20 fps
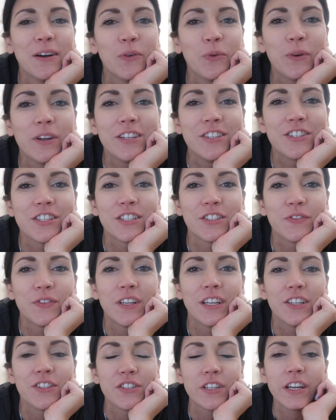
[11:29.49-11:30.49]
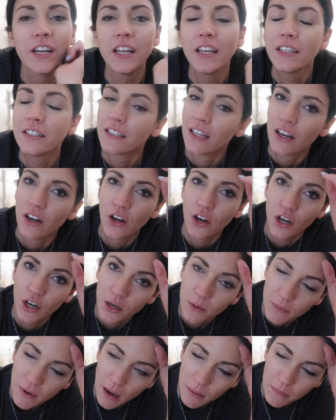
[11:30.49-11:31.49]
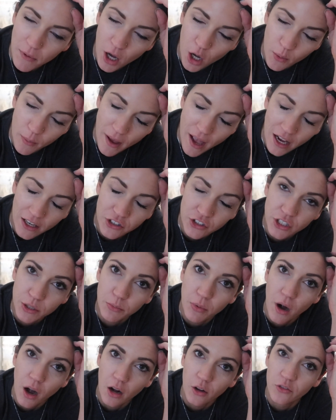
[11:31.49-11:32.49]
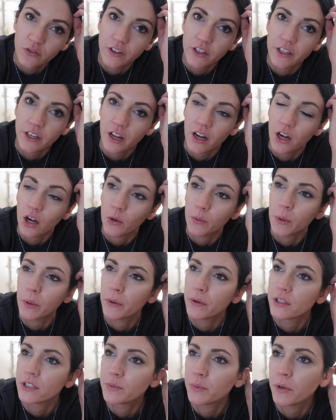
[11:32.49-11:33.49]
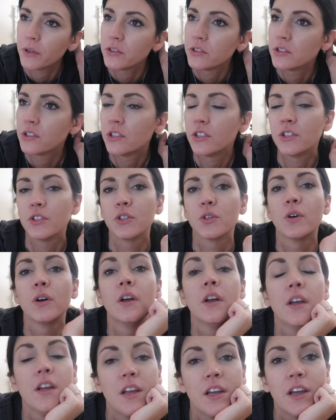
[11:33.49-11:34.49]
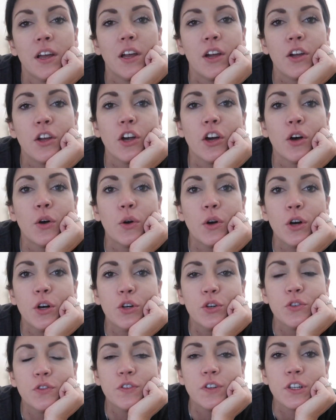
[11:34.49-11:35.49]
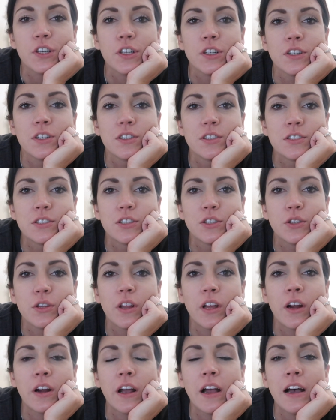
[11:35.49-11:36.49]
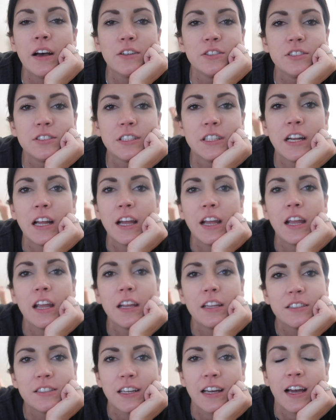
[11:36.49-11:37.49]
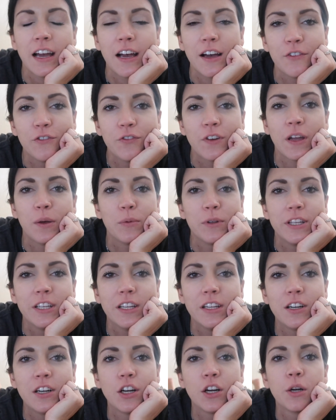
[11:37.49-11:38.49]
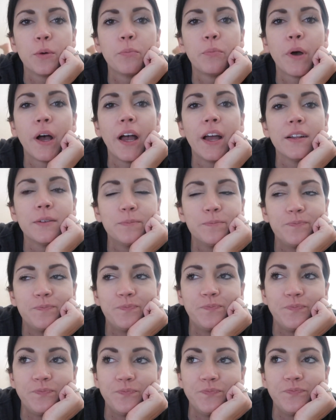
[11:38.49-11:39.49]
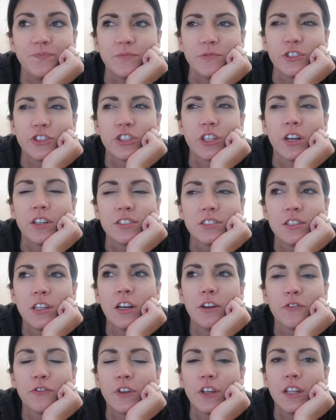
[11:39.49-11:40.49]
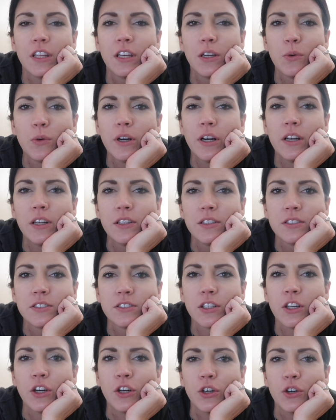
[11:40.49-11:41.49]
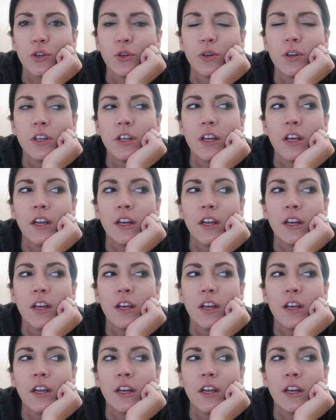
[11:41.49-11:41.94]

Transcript: We just finished eating dinner. My mom actually brought over dinner. We were supposed to go over to their house tonight to have family dinner, but Sean's not feeling well, so